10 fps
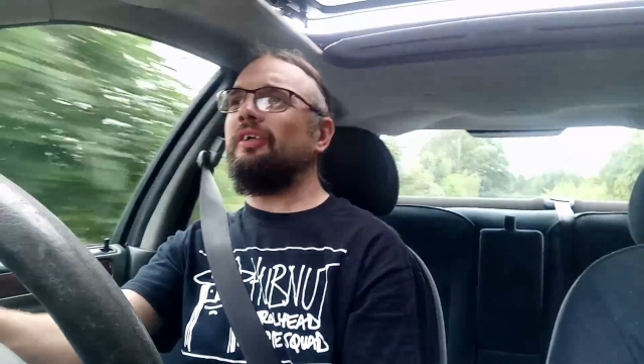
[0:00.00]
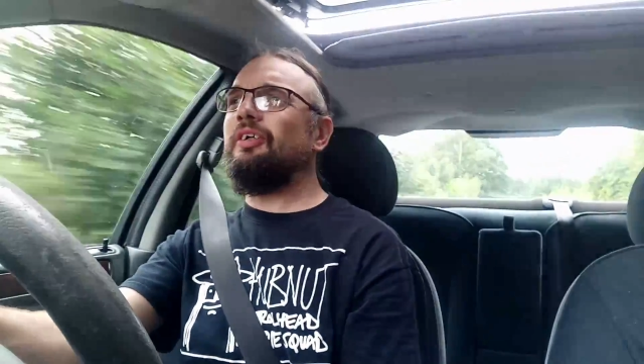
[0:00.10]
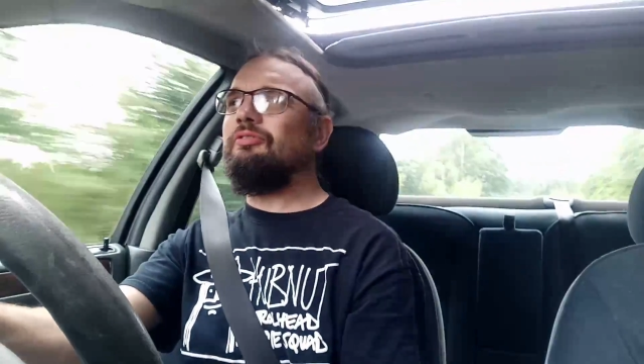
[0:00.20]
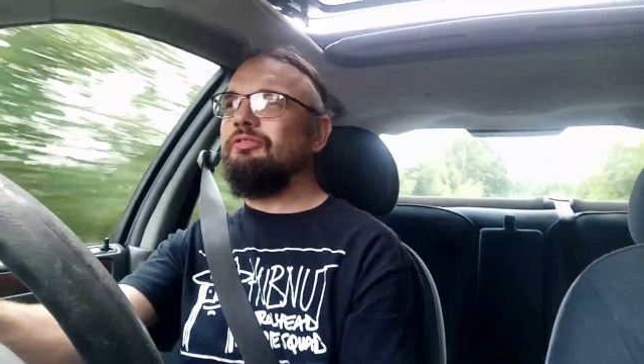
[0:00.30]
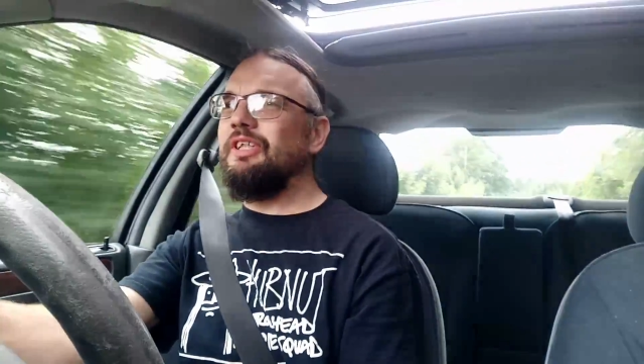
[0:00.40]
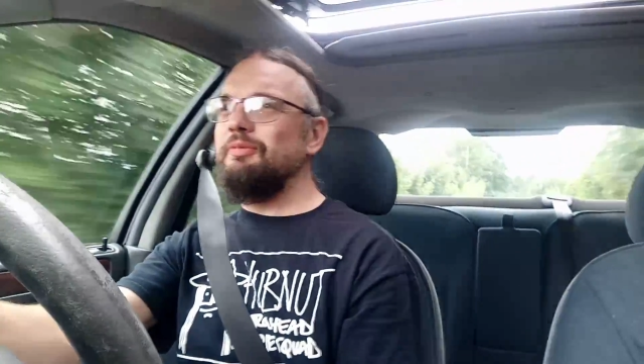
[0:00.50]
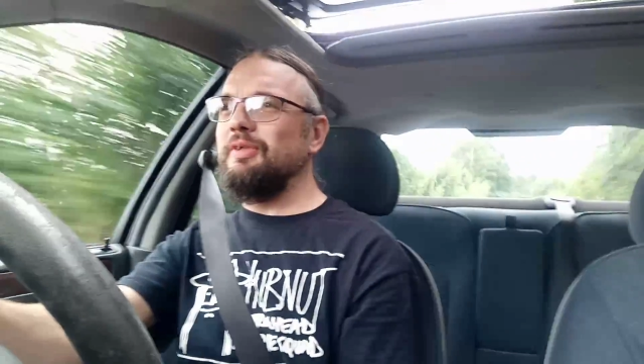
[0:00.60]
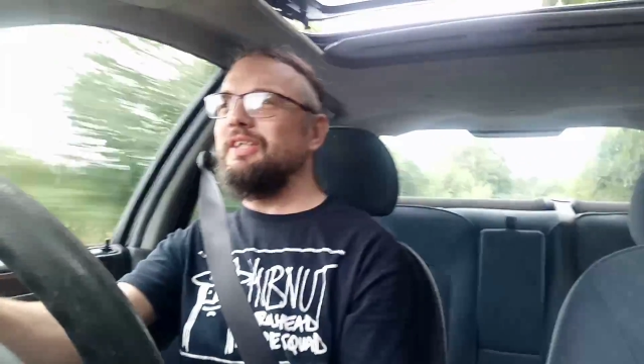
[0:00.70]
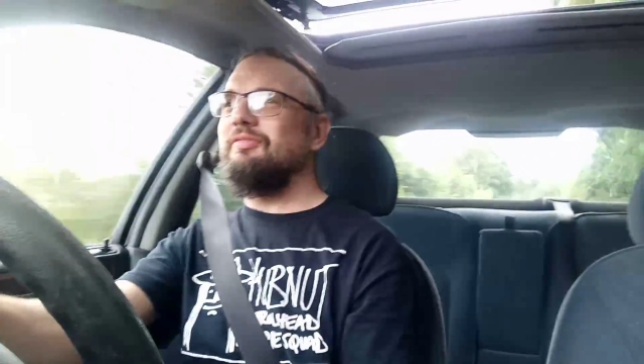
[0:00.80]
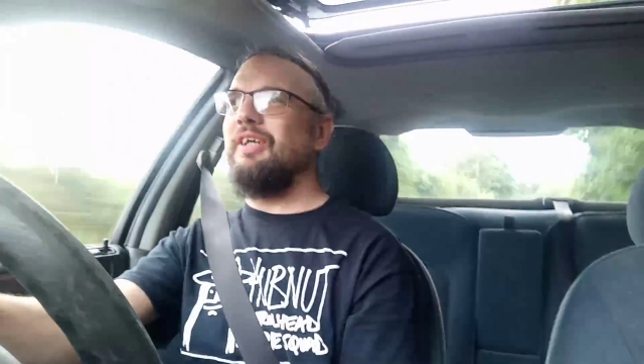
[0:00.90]
I don't really
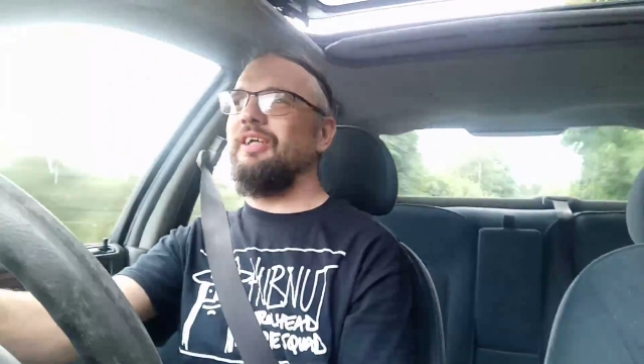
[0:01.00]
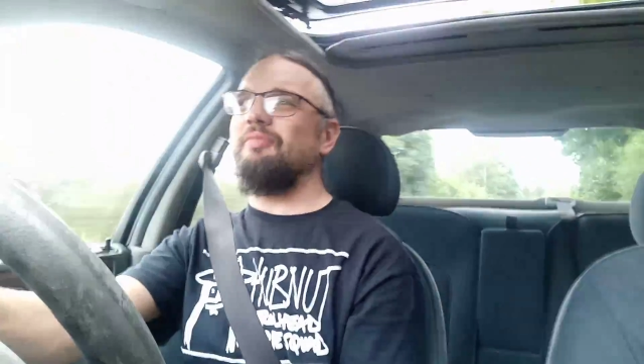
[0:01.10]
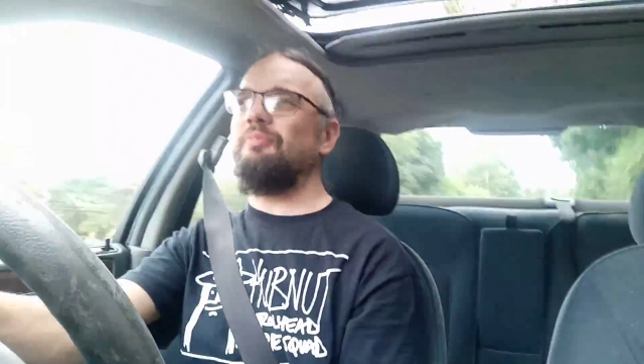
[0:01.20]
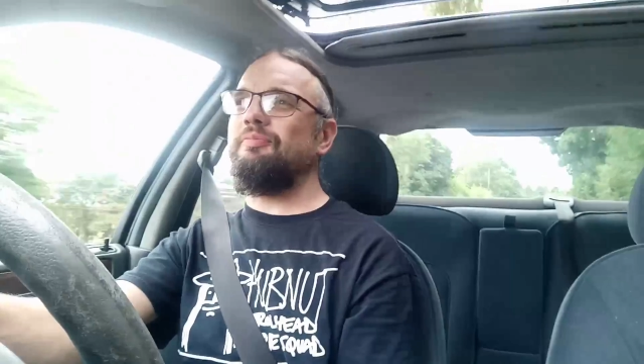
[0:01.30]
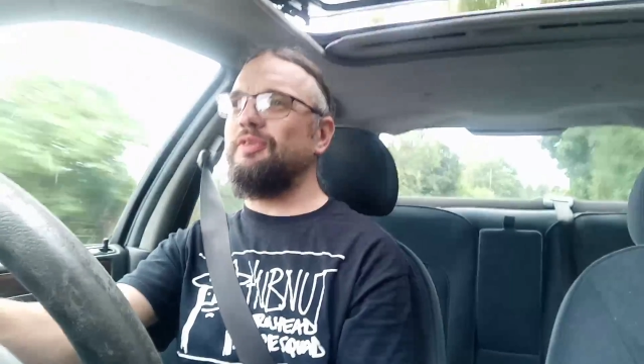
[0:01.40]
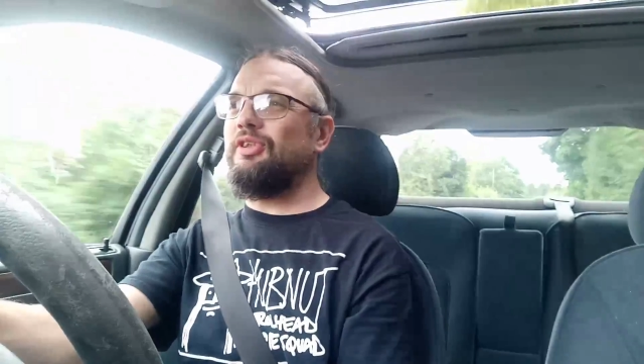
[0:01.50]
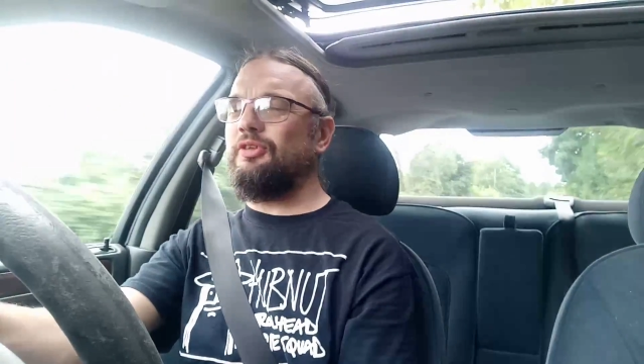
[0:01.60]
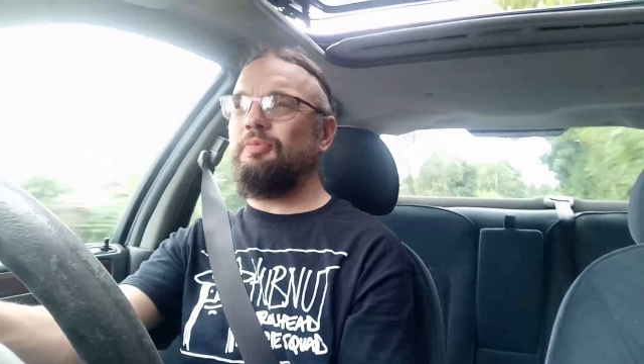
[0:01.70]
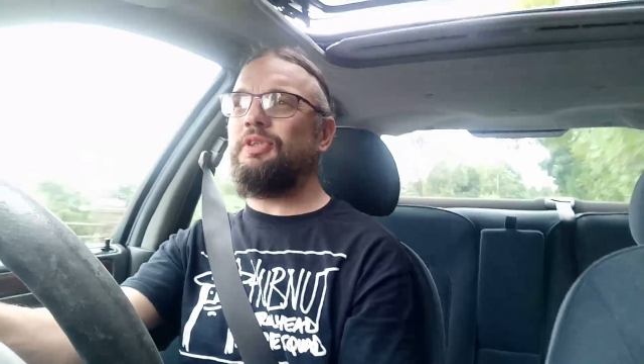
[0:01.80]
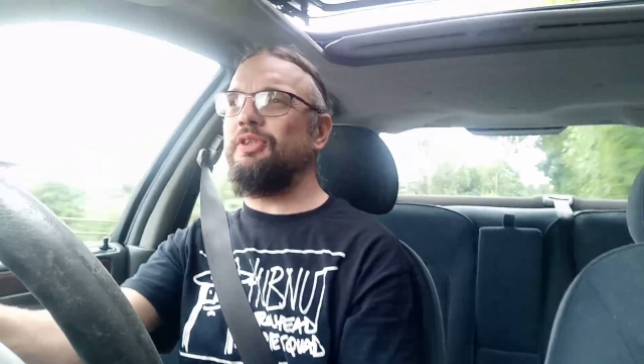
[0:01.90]
believe that can
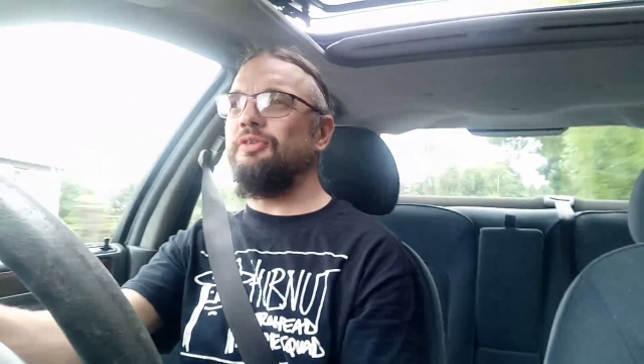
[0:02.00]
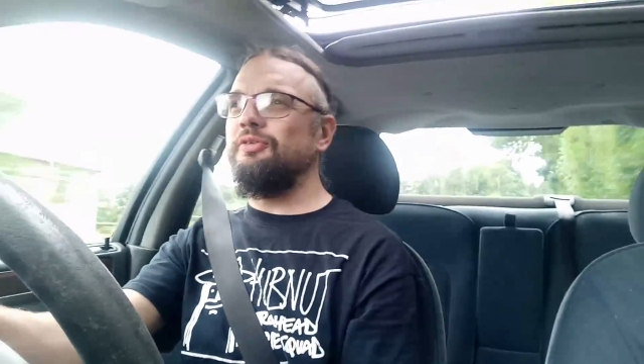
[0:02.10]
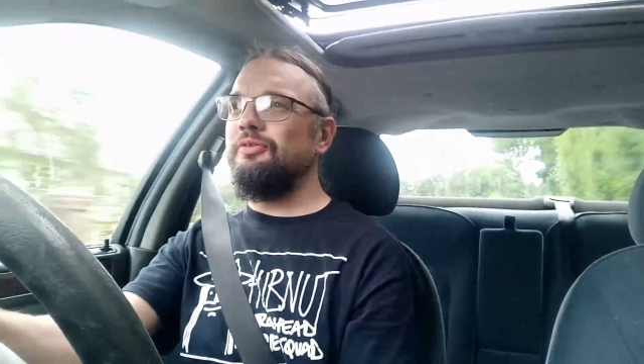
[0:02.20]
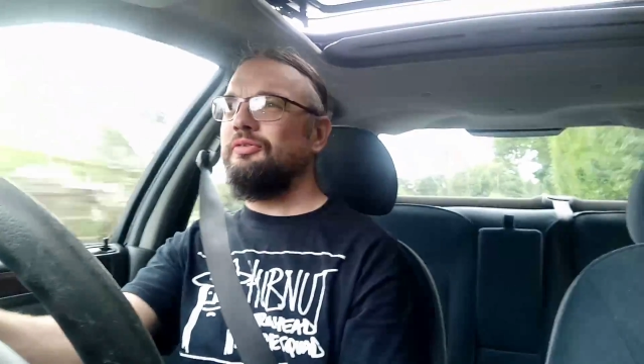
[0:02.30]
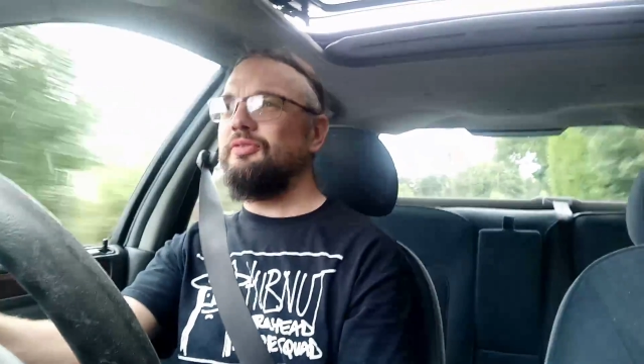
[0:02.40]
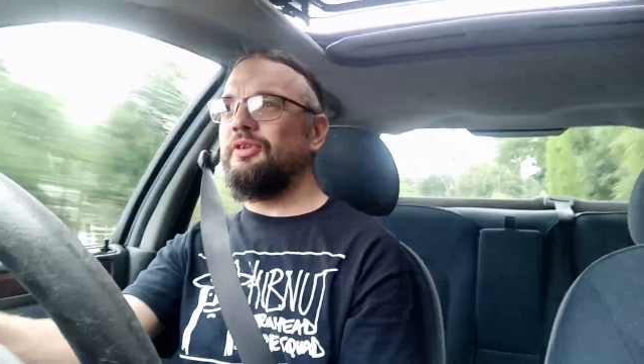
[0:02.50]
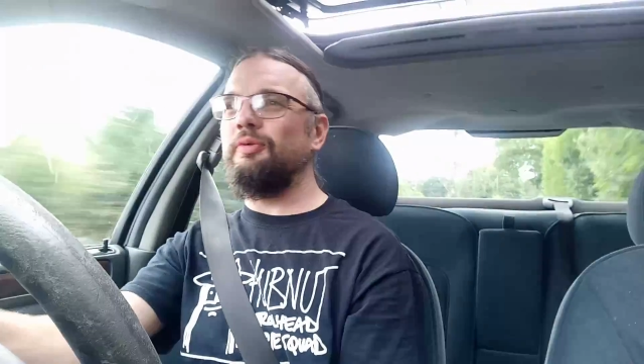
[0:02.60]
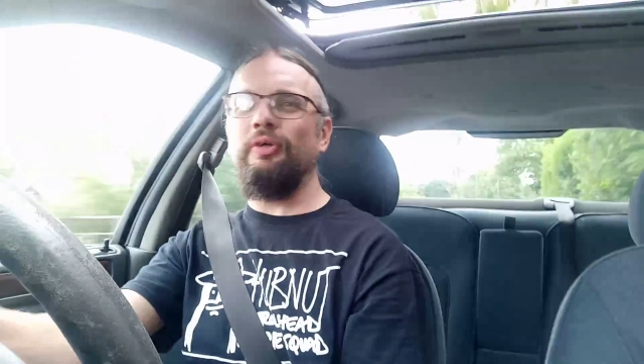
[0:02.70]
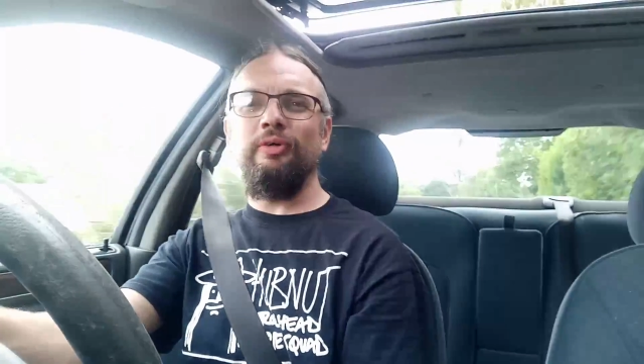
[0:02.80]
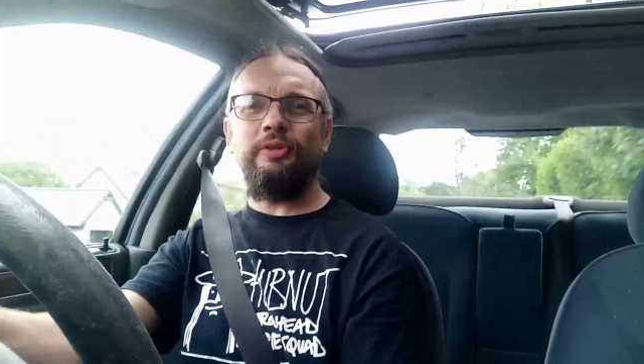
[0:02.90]
just be due
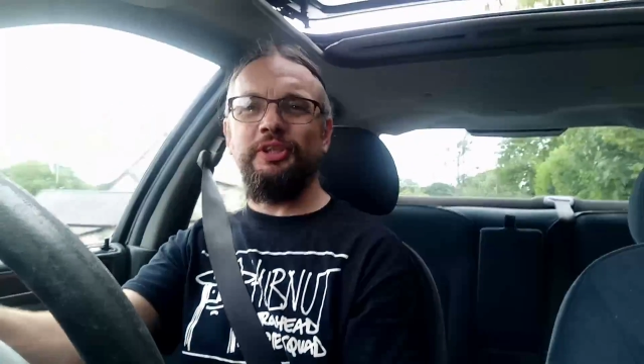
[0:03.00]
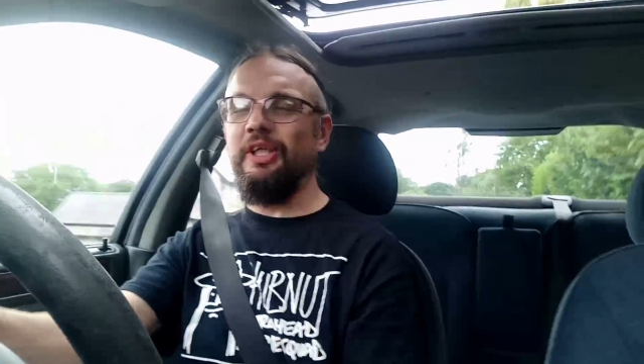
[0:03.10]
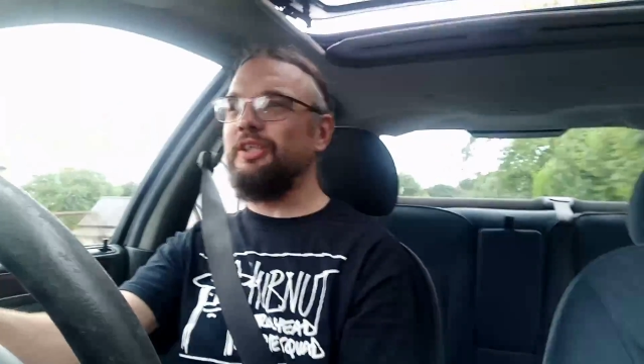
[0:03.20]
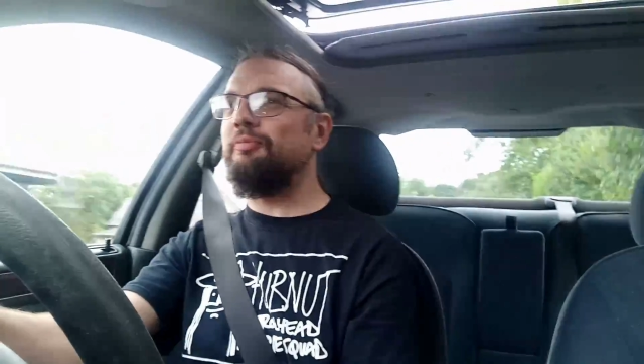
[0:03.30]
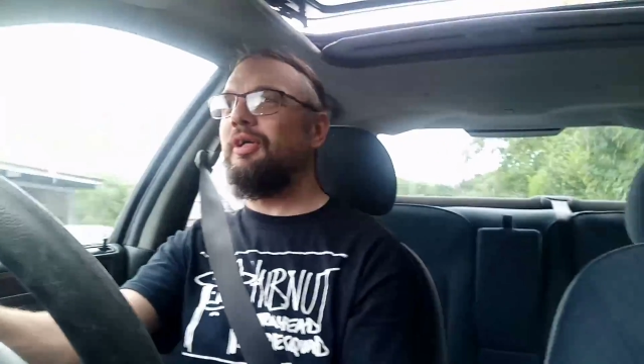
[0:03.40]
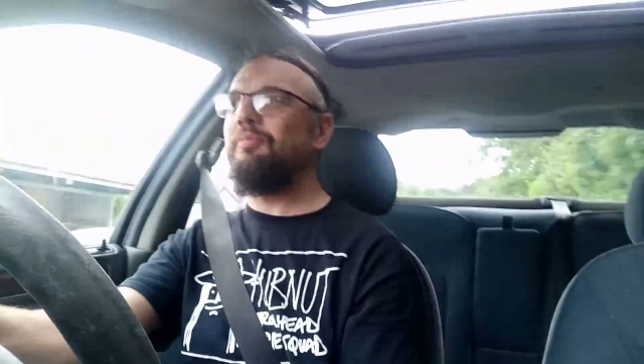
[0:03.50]
to an oil change.